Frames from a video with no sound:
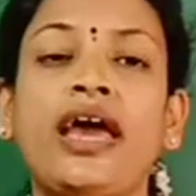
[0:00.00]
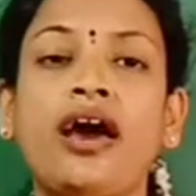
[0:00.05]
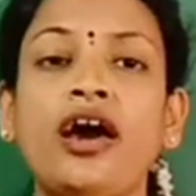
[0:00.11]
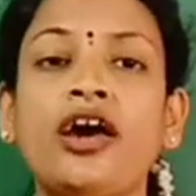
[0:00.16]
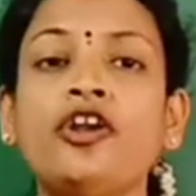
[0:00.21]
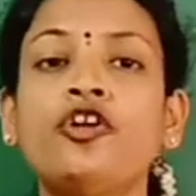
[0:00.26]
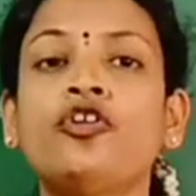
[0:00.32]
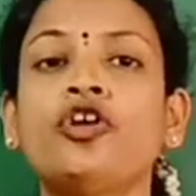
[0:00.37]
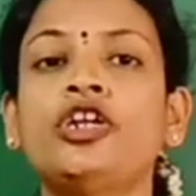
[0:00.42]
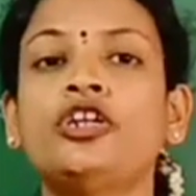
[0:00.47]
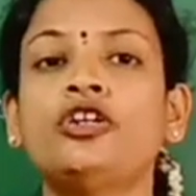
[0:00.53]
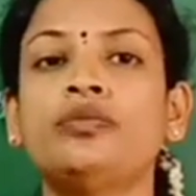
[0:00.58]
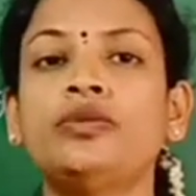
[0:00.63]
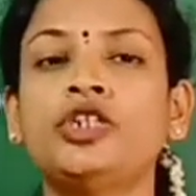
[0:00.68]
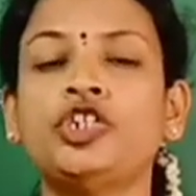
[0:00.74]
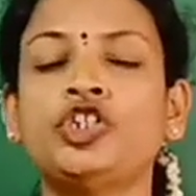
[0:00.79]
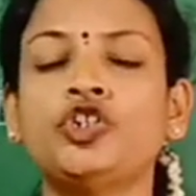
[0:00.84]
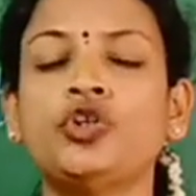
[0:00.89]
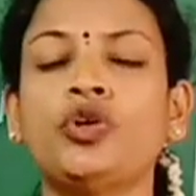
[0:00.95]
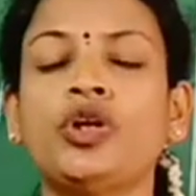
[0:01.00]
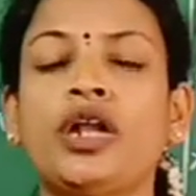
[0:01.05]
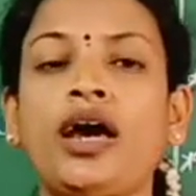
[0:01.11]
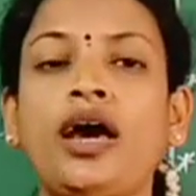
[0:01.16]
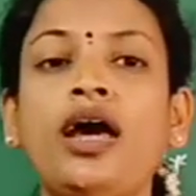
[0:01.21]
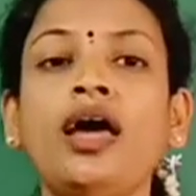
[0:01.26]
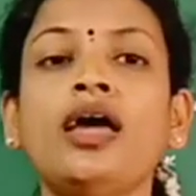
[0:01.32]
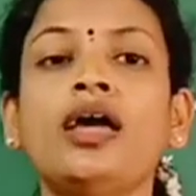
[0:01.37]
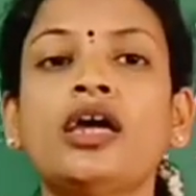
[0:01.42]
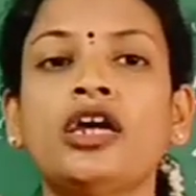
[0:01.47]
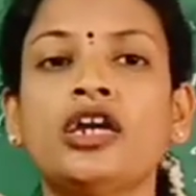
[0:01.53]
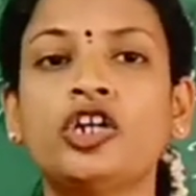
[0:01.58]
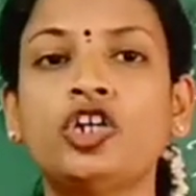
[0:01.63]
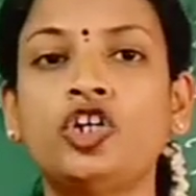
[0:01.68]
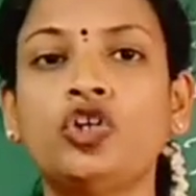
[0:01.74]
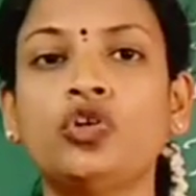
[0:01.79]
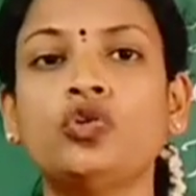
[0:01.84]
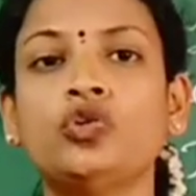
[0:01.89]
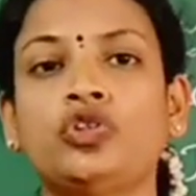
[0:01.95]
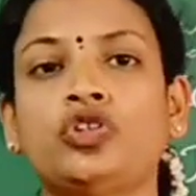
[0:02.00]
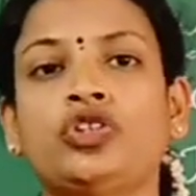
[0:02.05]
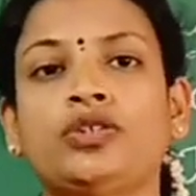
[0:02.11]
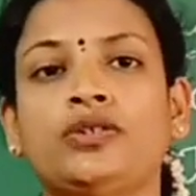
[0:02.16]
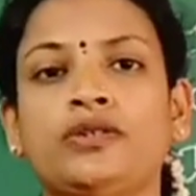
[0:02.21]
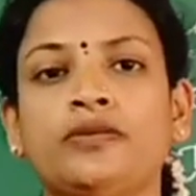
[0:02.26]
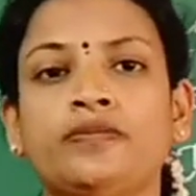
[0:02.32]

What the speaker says: are going to be shown a growth.